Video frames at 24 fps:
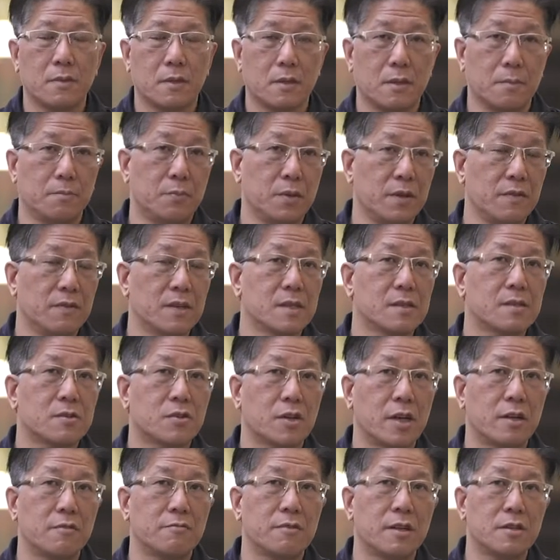the previous
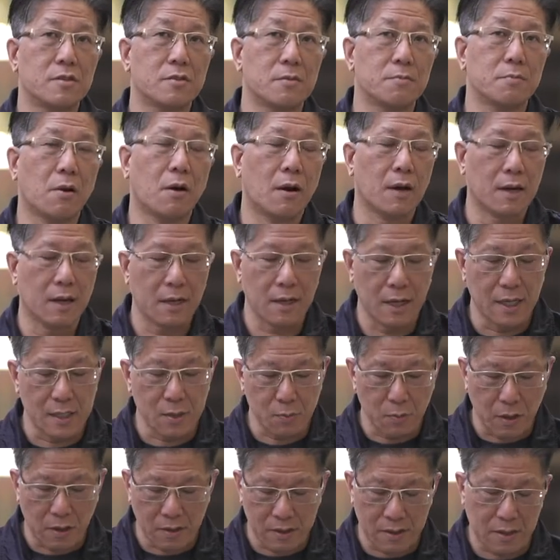generation product
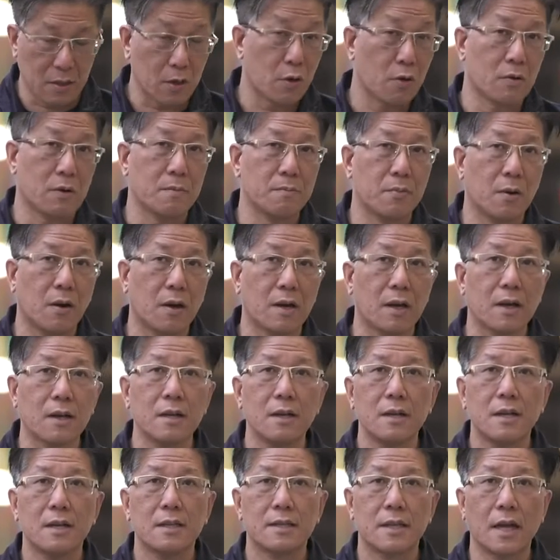as well as the current product.
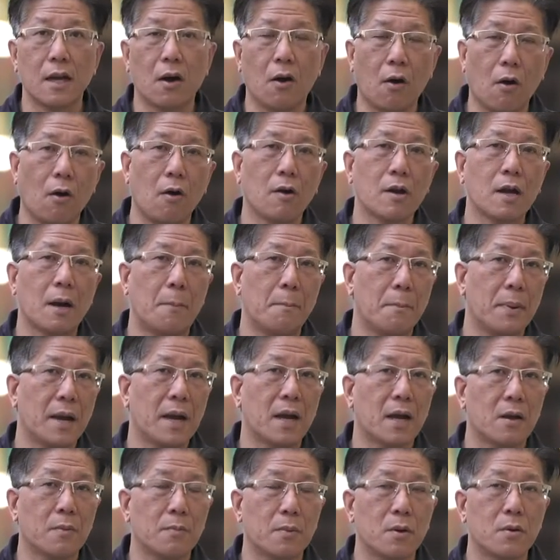They're all
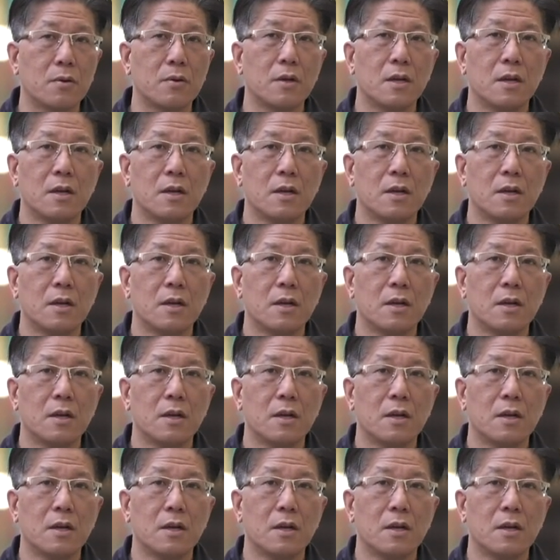compatible.